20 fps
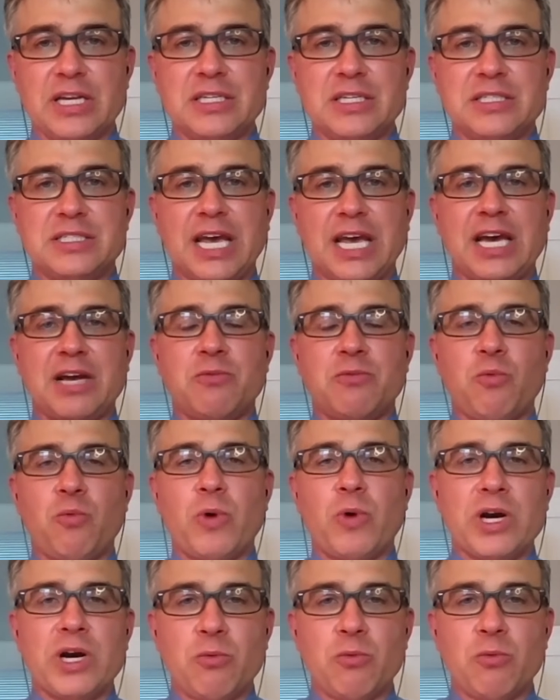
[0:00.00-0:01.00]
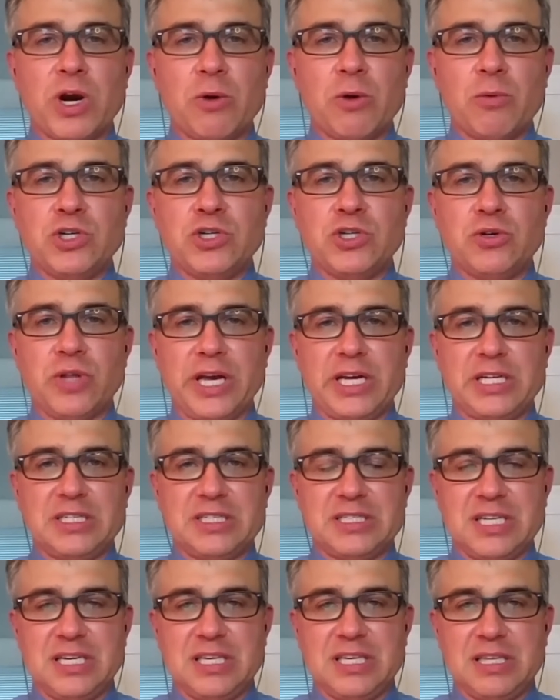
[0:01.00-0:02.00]
Dan, where would you like to
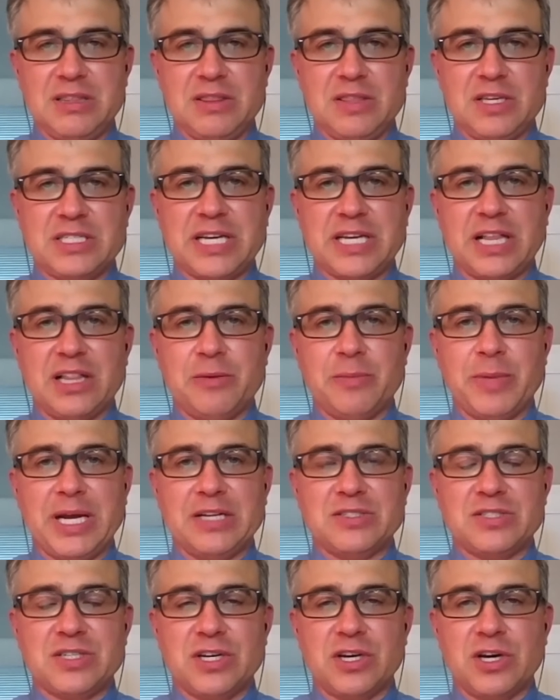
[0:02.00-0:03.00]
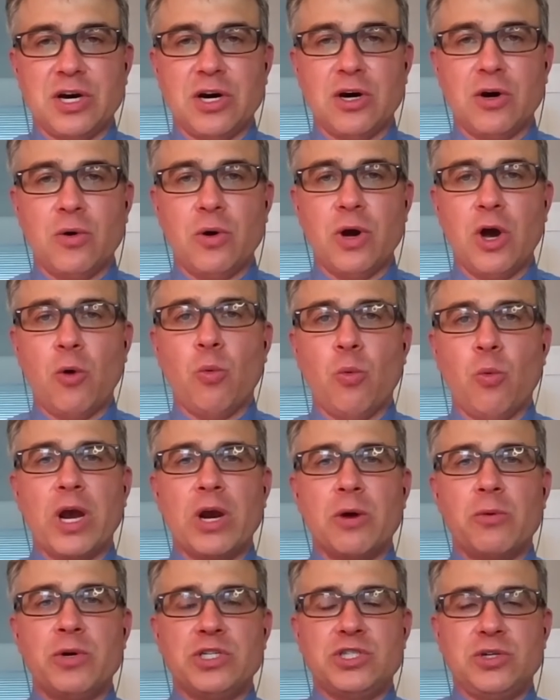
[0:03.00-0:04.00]
see the telemedicine go? Where
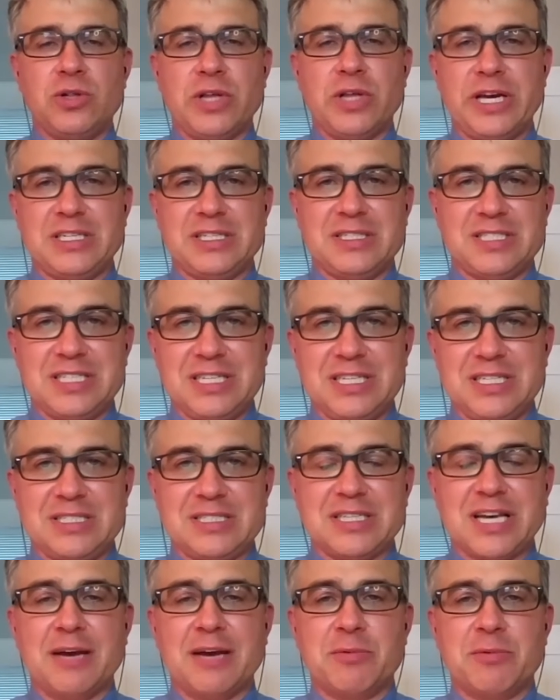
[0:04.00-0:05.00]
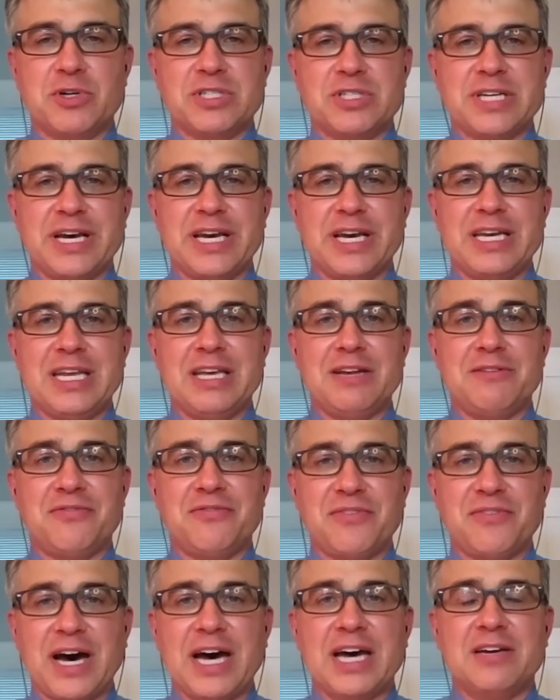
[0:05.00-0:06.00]
would you like to see CyberSight in
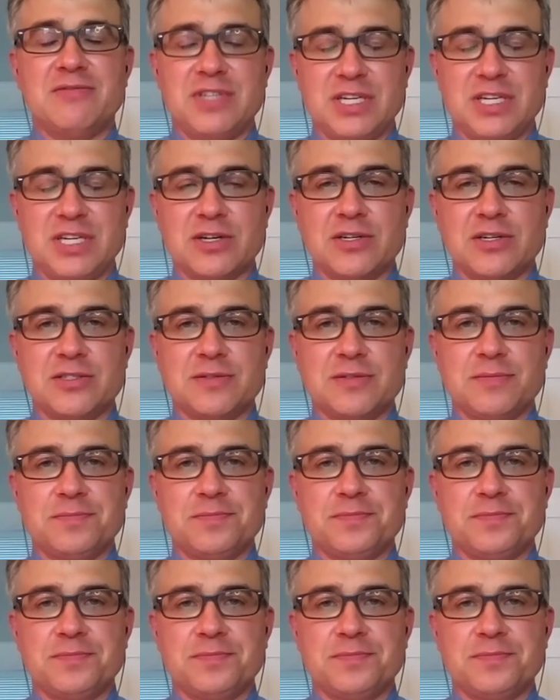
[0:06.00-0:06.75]
5 years?